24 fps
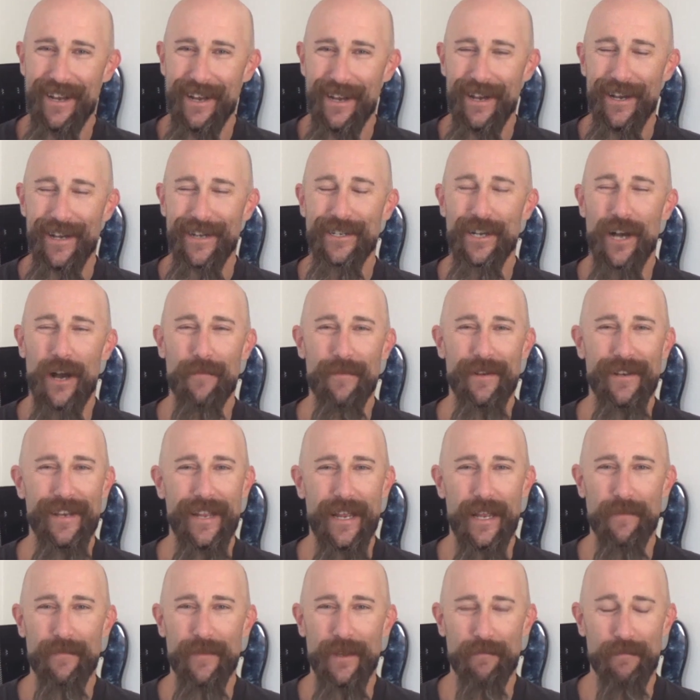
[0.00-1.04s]

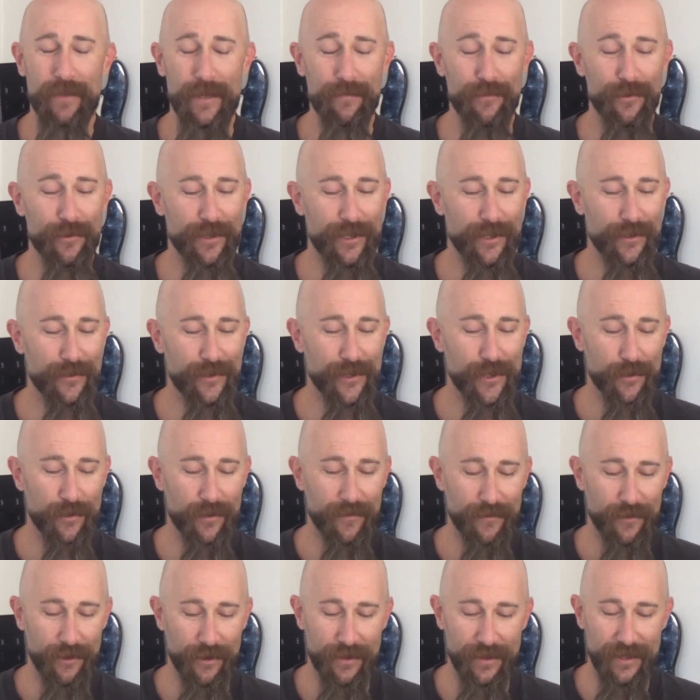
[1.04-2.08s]
name that people use to
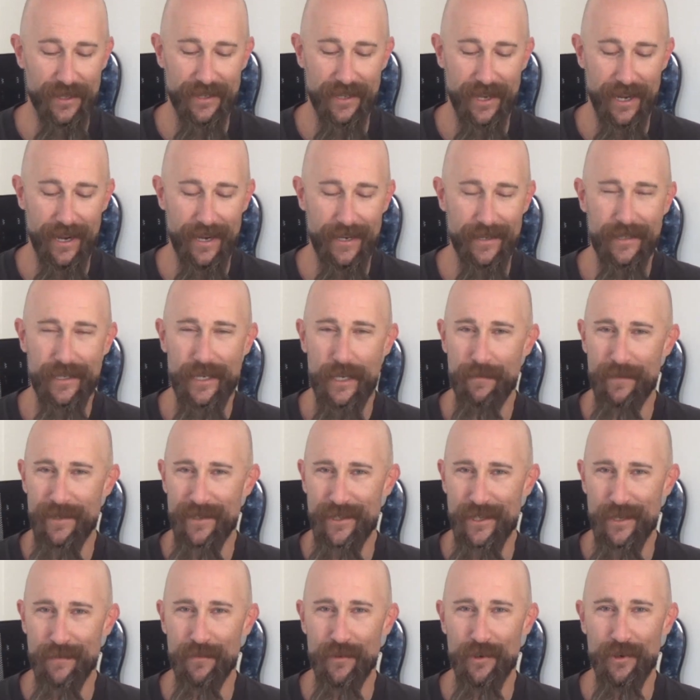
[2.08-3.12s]
refer to these guys. Keep it
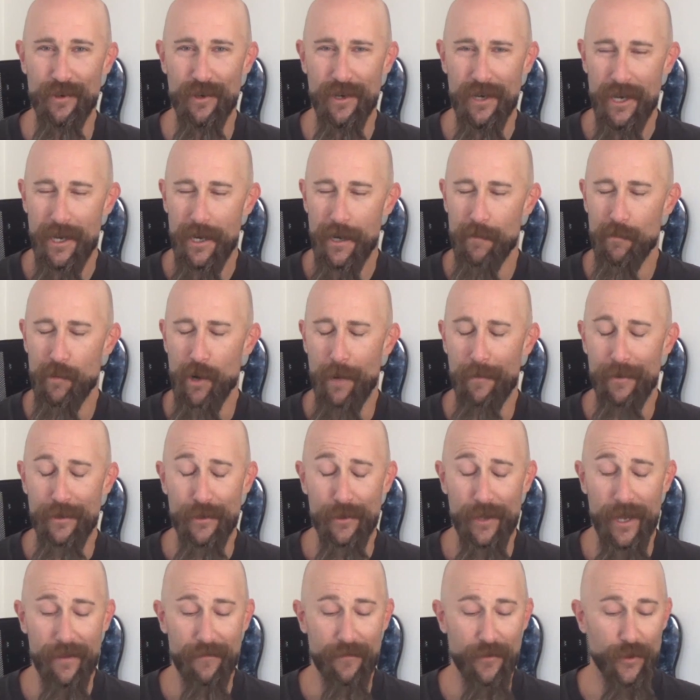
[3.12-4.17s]
simple. Probably do
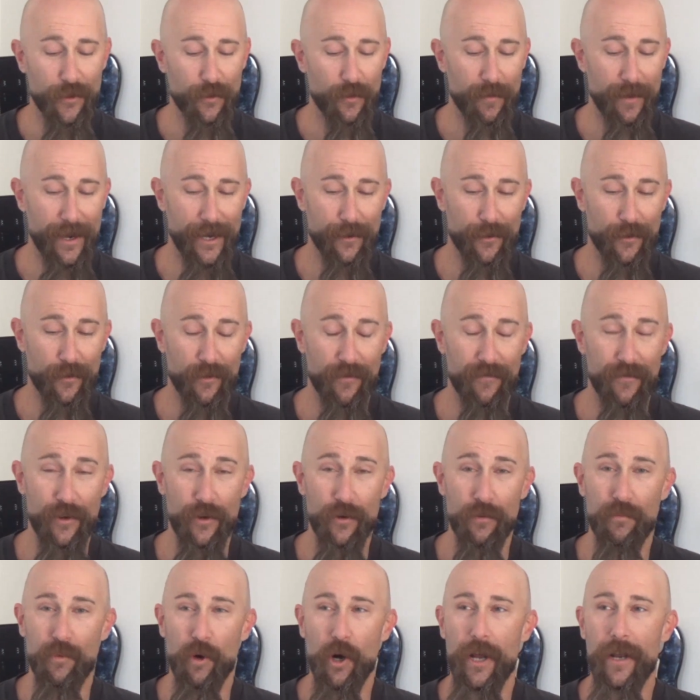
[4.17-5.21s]
that for the remainder of the review.
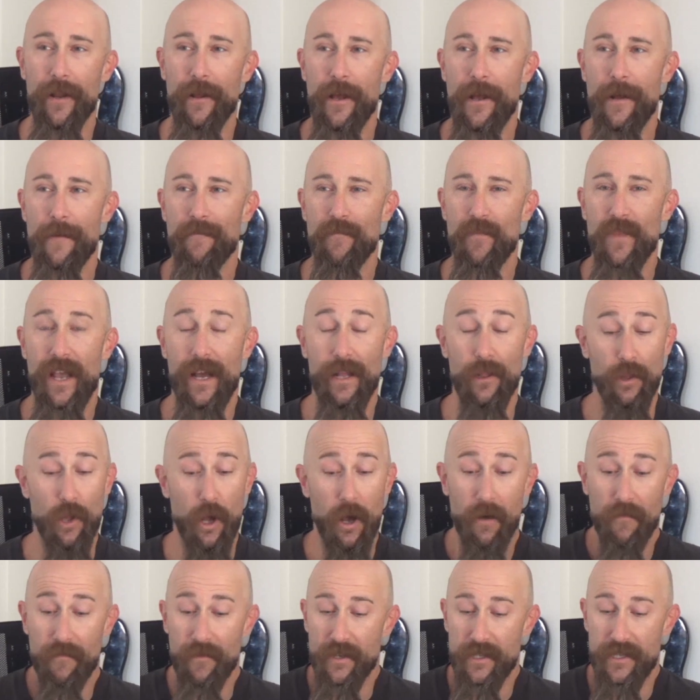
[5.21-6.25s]
But I
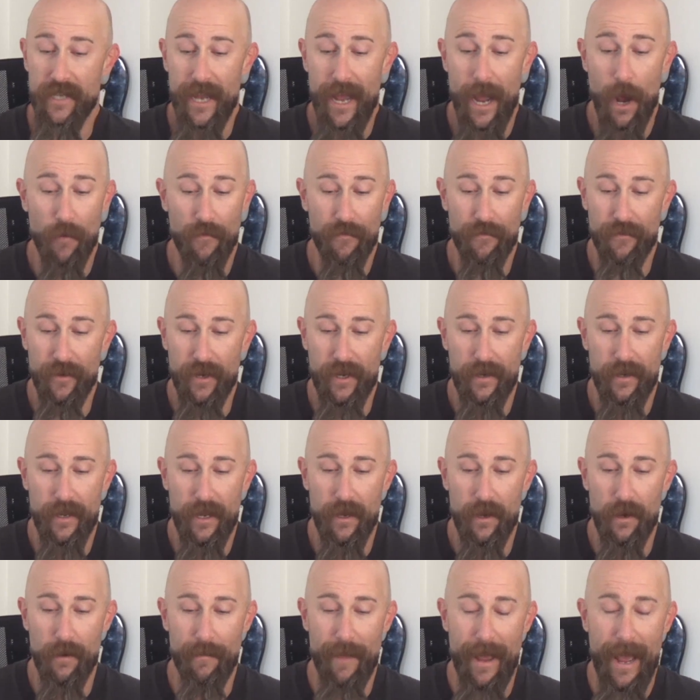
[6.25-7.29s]
love this outfit.
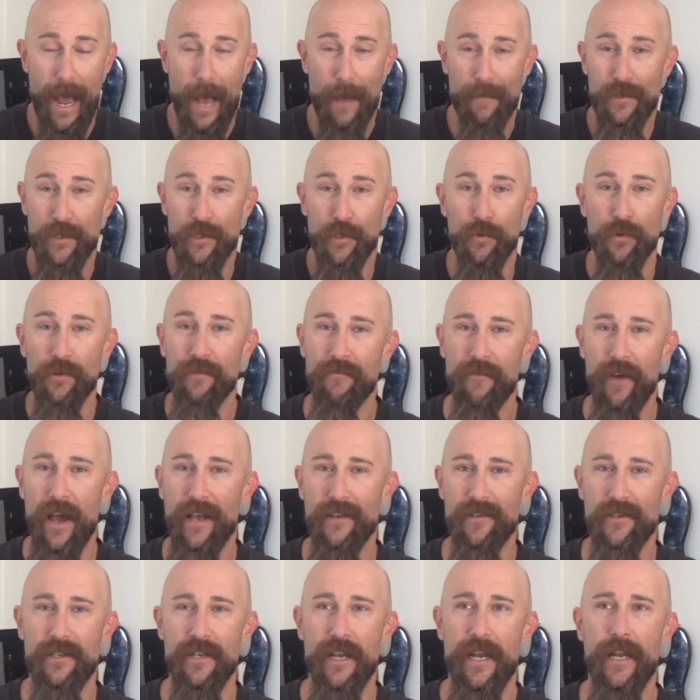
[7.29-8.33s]
Absolutely
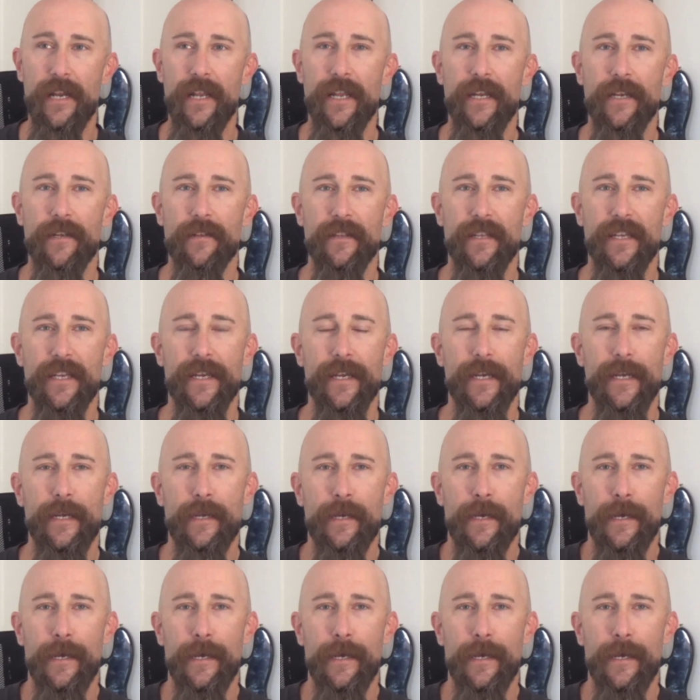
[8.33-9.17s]
fascinating. The